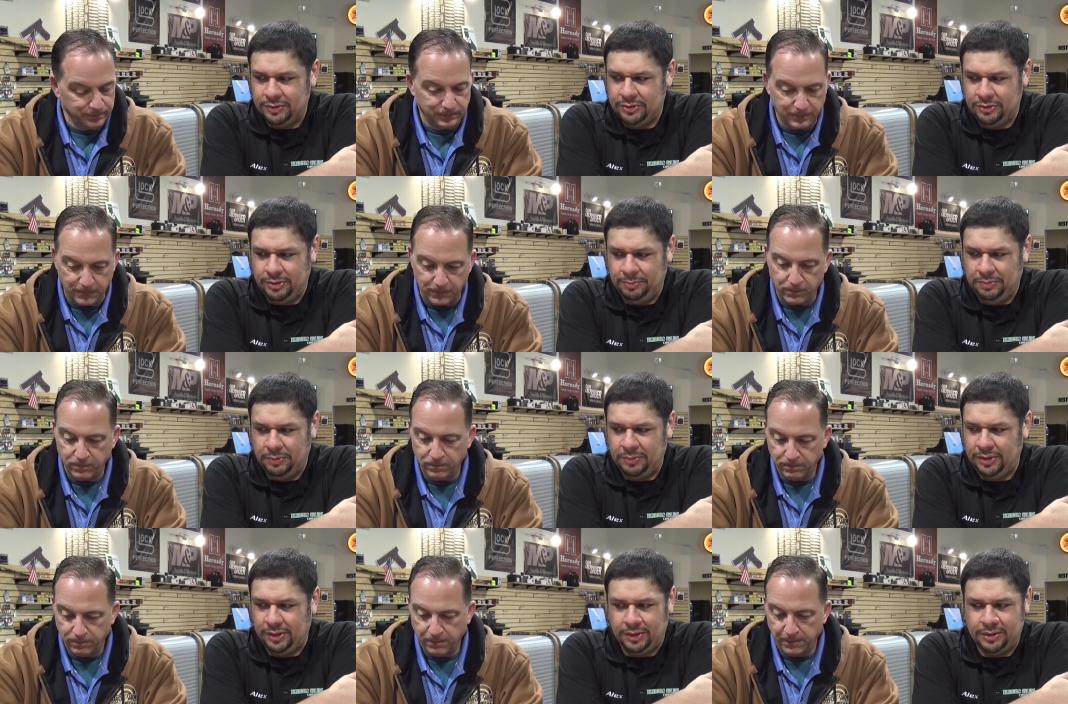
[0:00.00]
Speaker 1: good to go,
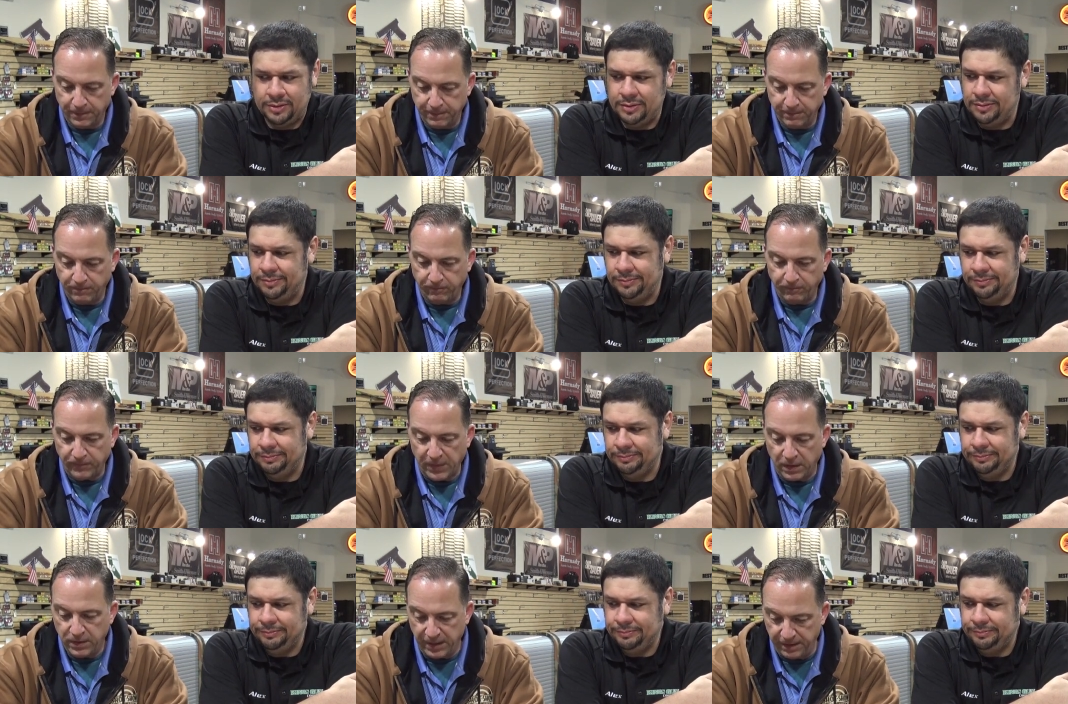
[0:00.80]
field strip it with
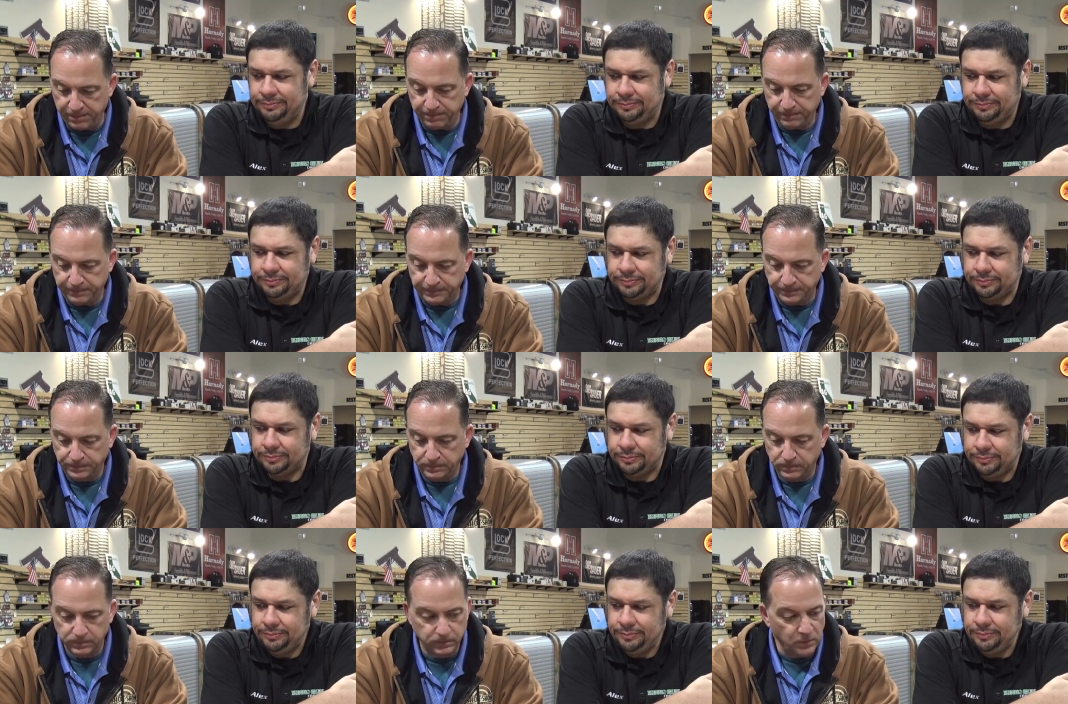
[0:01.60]
ease.
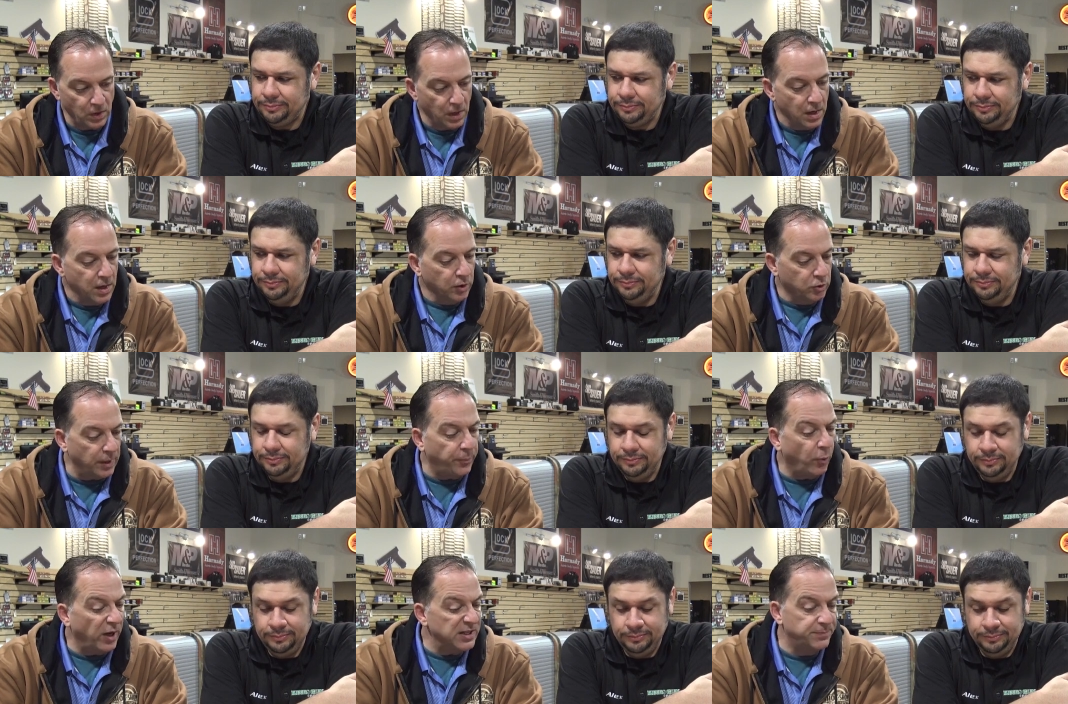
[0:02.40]
Yep.
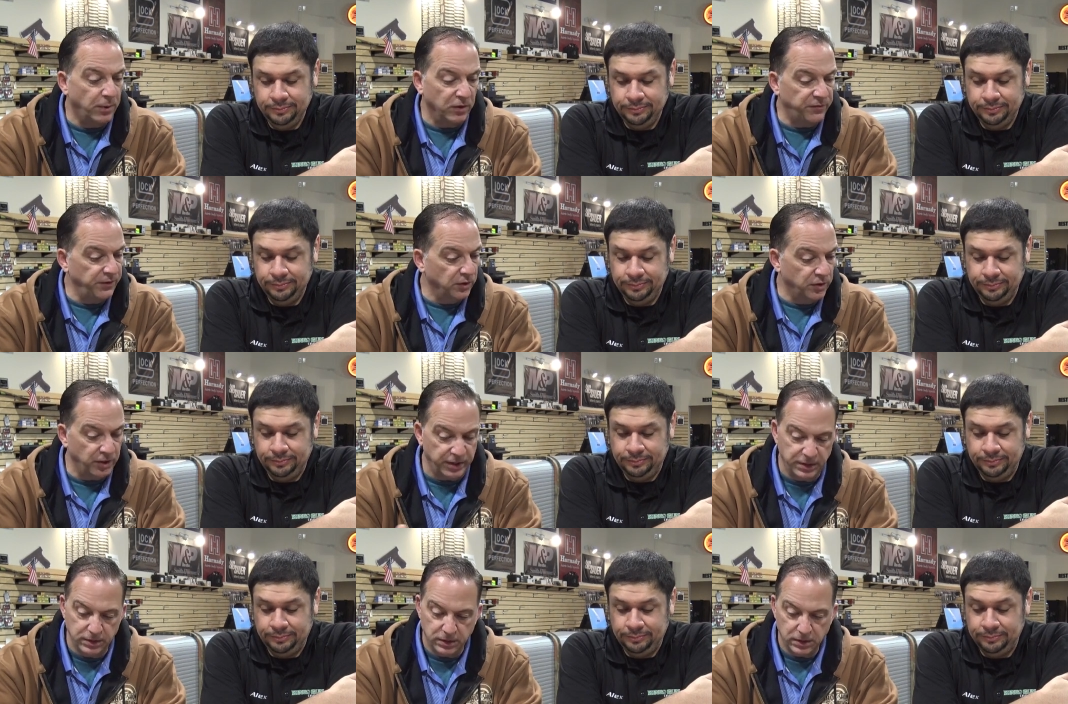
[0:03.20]
Speaker 2: Grip-wise,
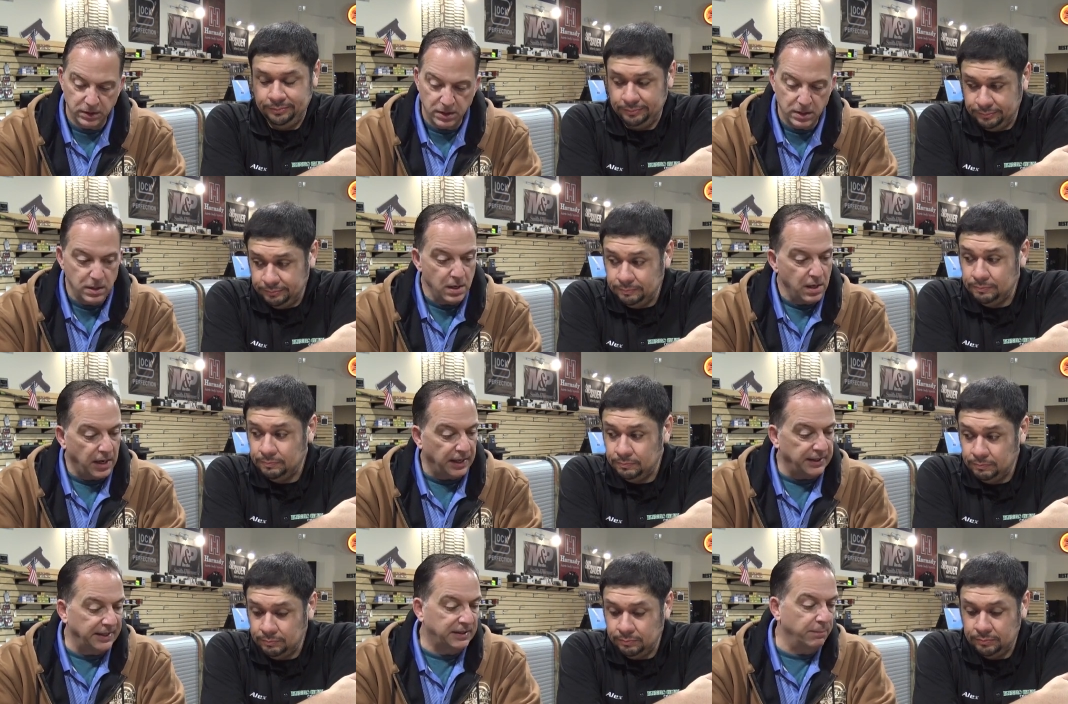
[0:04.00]
both feel good.
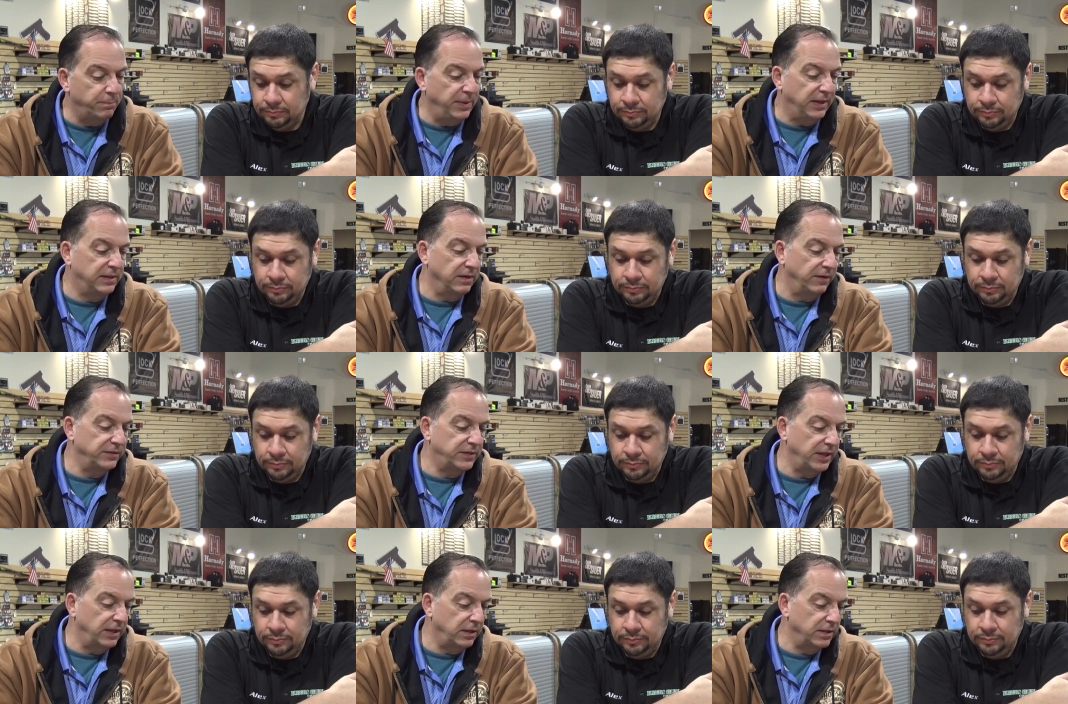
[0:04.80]
I like
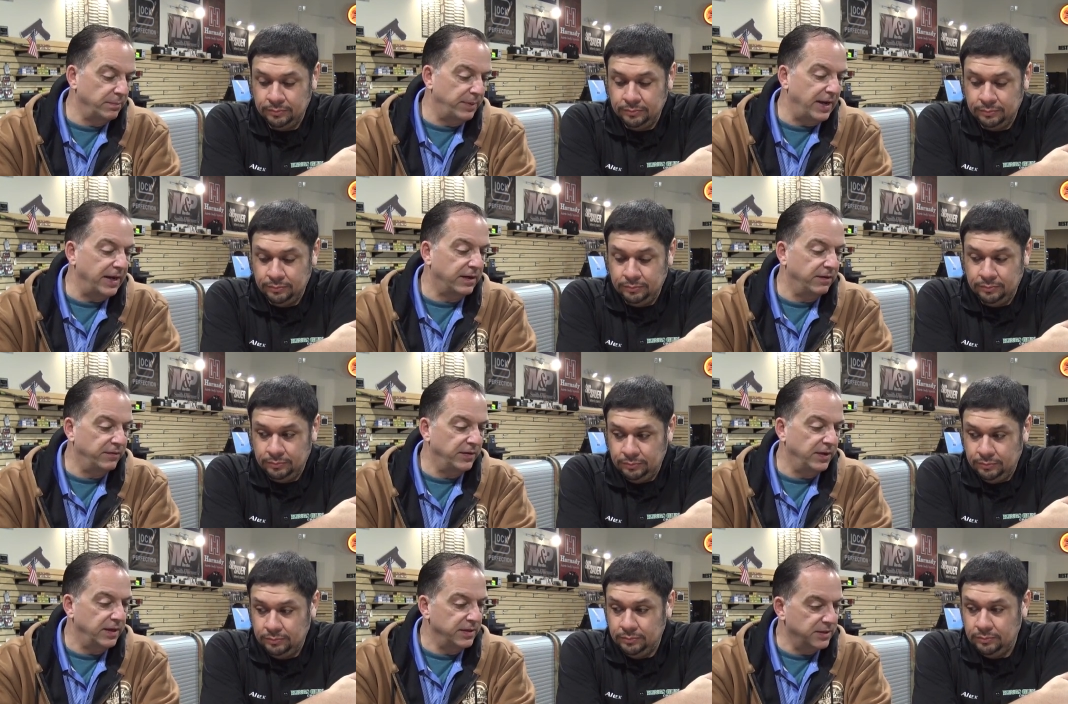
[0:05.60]
the big dovetail
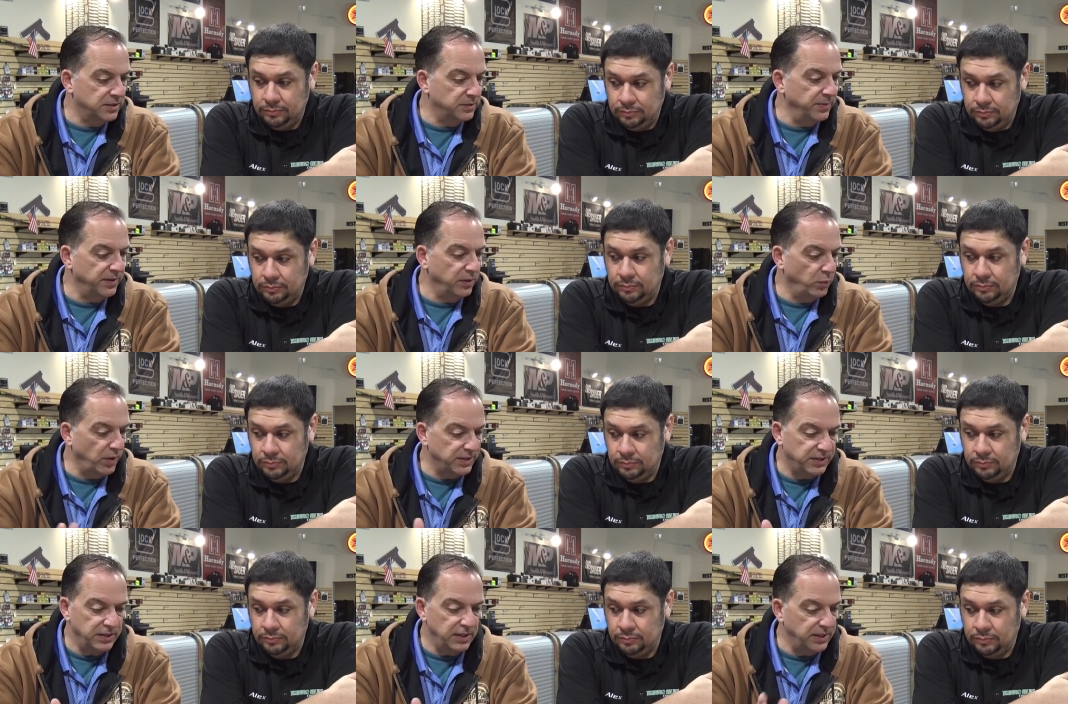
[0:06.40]
on the back of
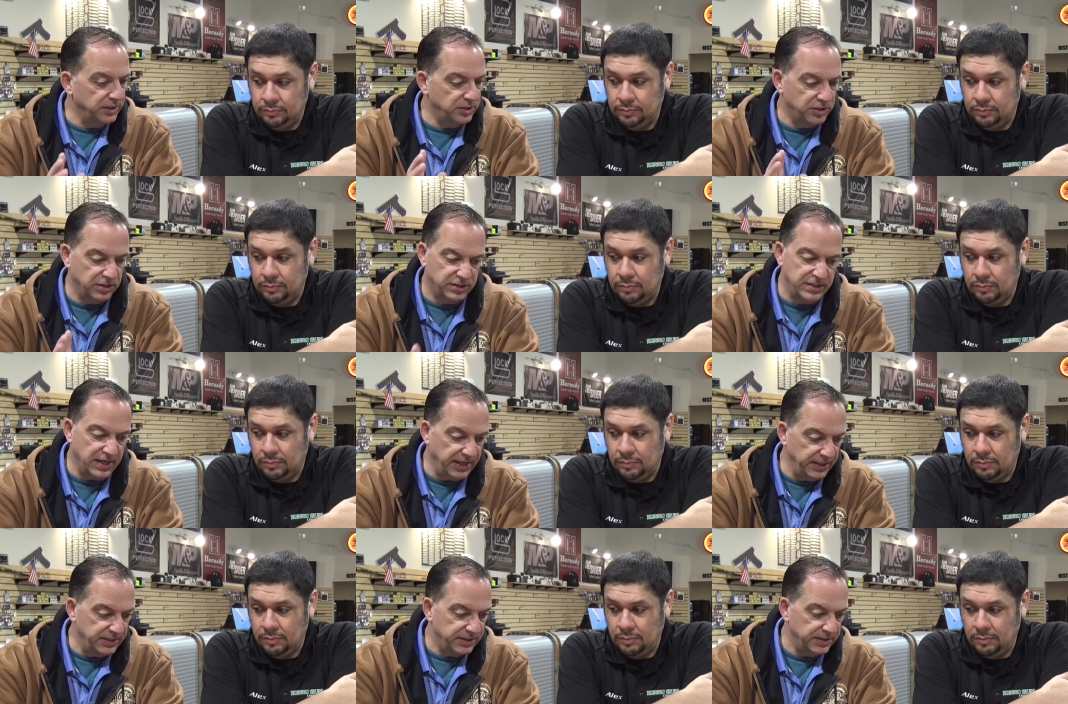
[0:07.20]
the Smith & Wesson.
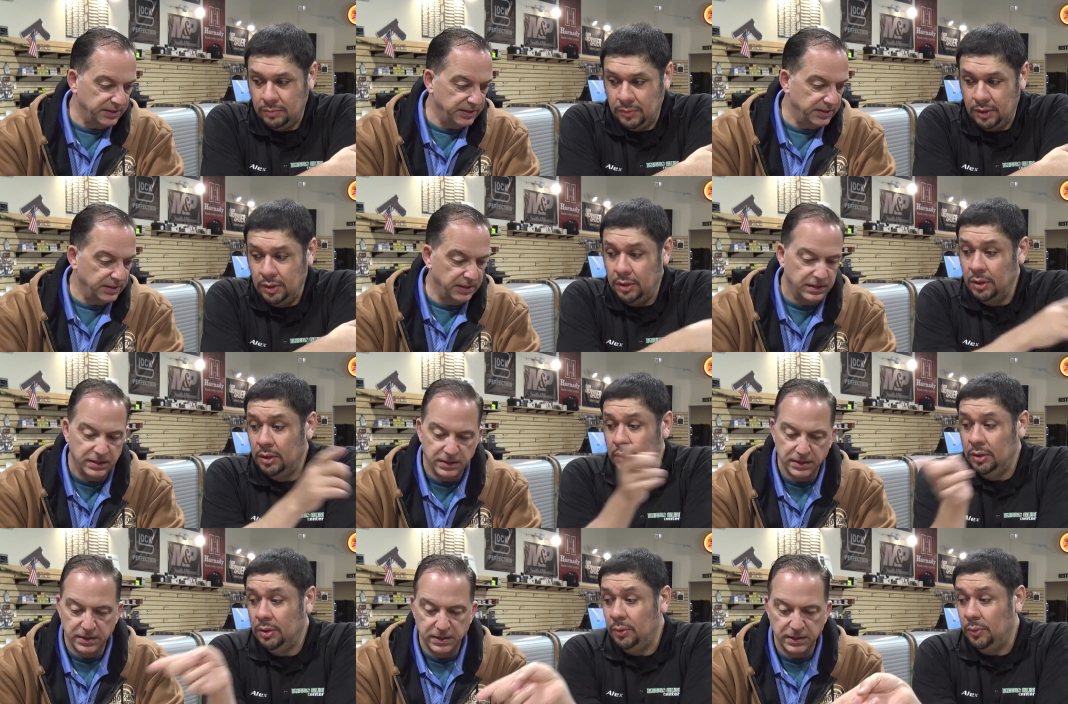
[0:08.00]
It's just
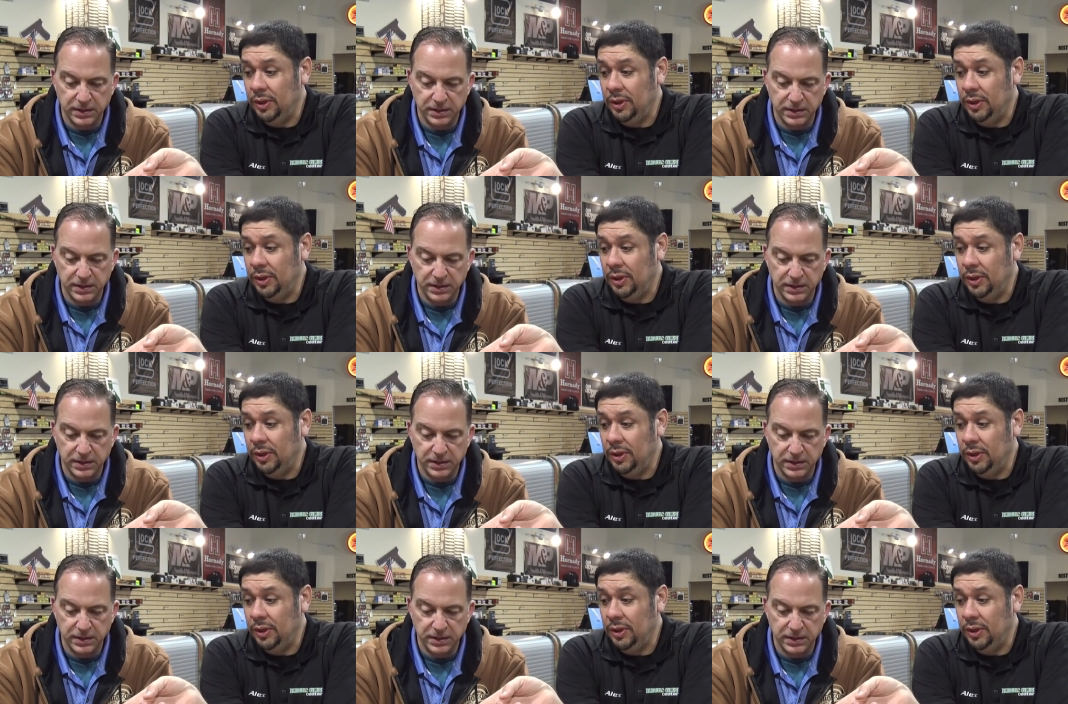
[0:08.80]
nice.